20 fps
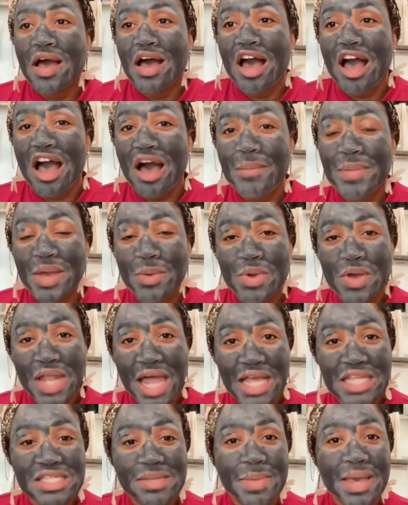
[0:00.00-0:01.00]
And we
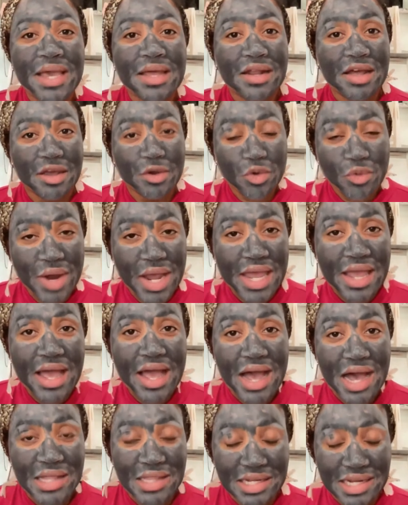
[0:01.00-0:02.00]
like to make it a great
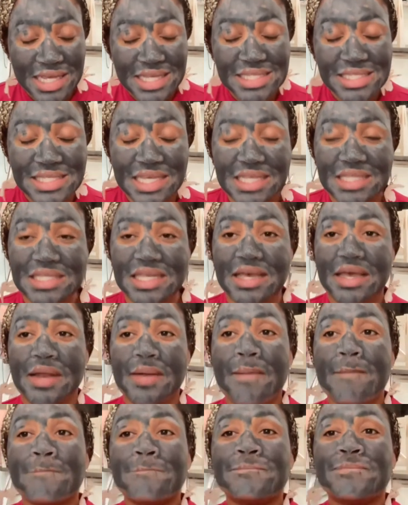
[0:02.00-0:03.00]
holiday season.